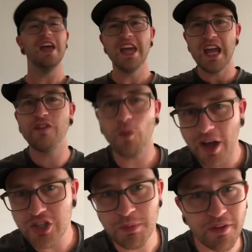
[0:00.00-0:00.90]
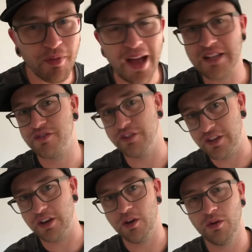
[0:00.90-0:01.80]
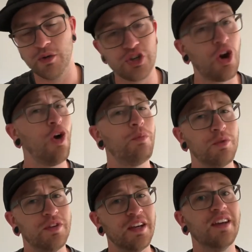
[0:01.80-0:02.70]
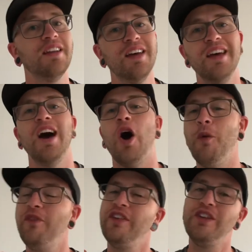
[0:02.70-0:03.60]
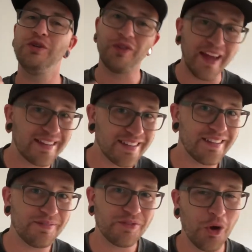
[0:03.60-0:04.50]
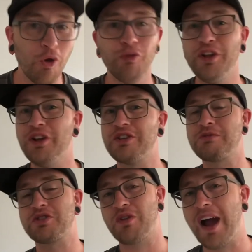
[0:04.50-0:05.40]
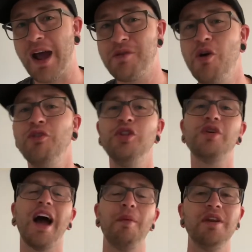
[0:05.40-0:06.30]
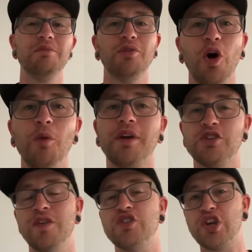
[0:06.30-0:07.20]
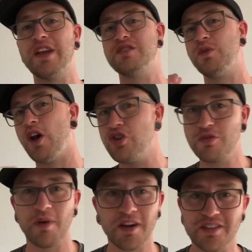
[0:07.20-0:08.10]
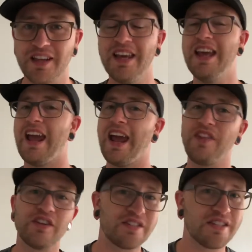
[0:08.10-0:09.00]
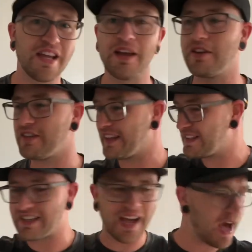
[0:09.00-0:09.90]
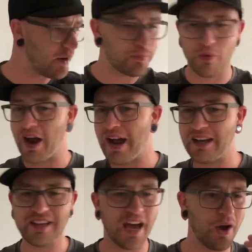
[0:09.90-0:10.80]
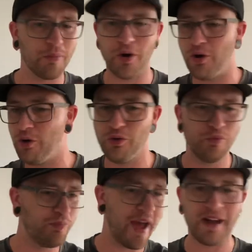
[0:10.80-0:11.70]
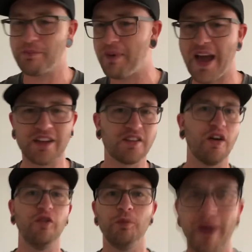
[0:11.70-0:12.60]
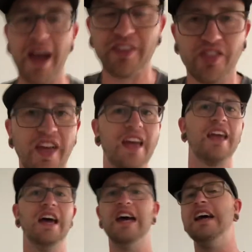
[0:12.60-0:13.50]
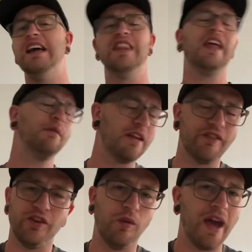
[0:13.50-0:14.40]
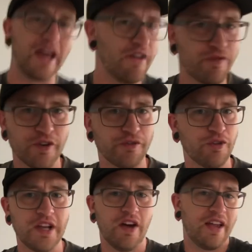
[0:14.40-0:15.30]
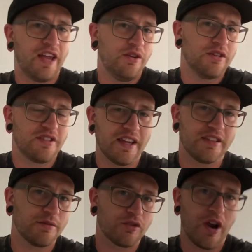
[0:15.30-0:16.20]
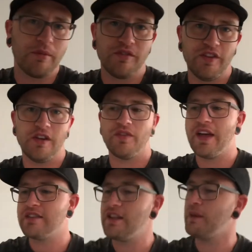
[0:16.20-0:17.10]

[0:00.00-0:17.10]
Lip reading: If you watched my last video, which I hope you did, hopefully you liked it, hopefully you're subscribed, and hopefully you commented below because you have a chance to win $100 and that sick like Takata Bride combo backpack duffel bag thing that I'm giving away for free. All you gotta do is like and subscribe to the video. That is it.